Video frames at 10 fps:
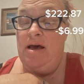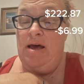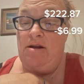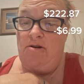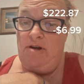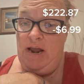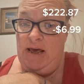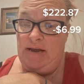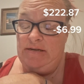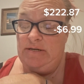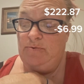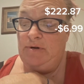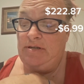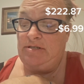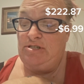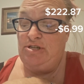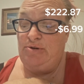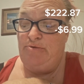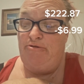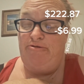and our net was
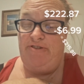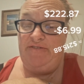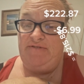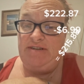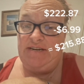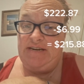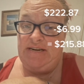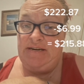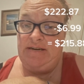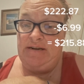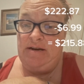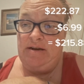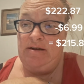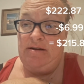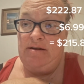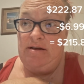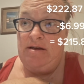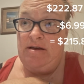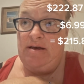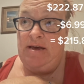
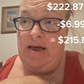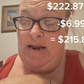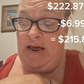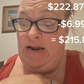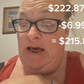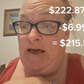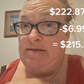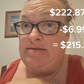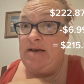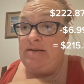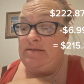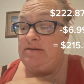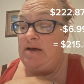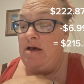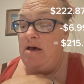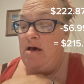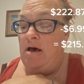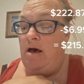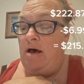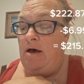
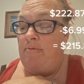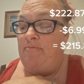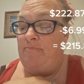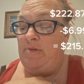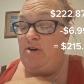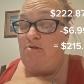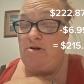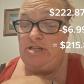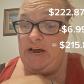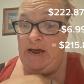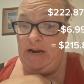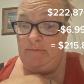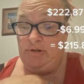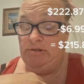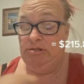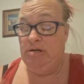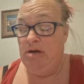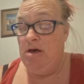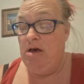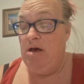$215.88. Crochet animals,
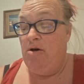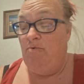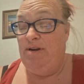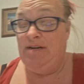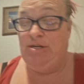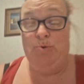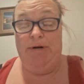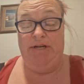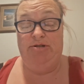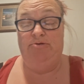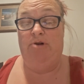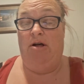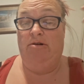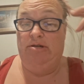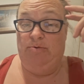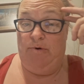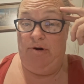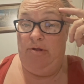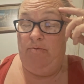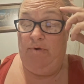we did $22
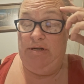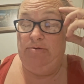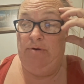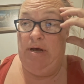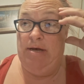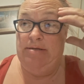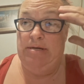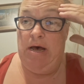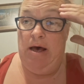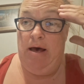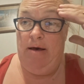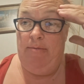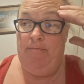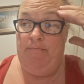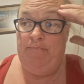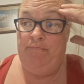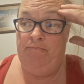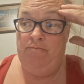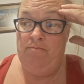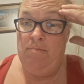worth, which was
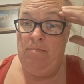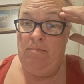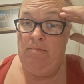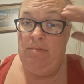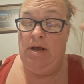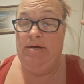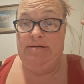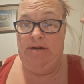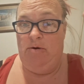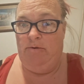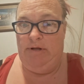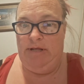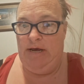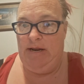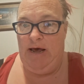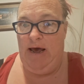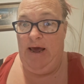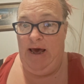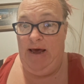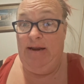like I said, the only thing that I
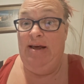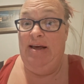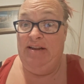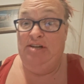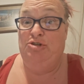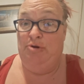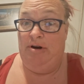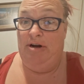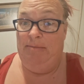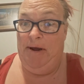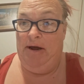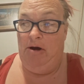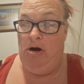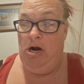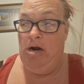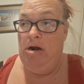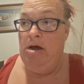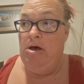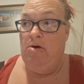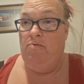had in the trunk of my car
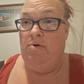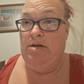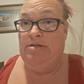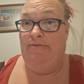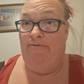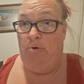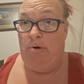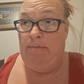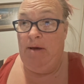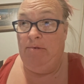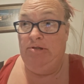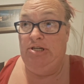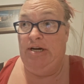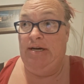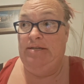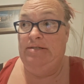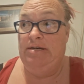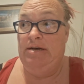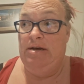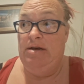was 4 Mabel
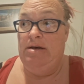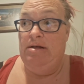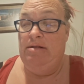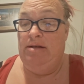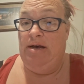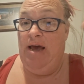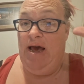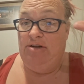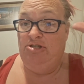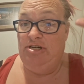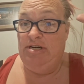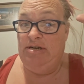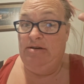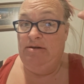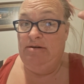chickens, the hatching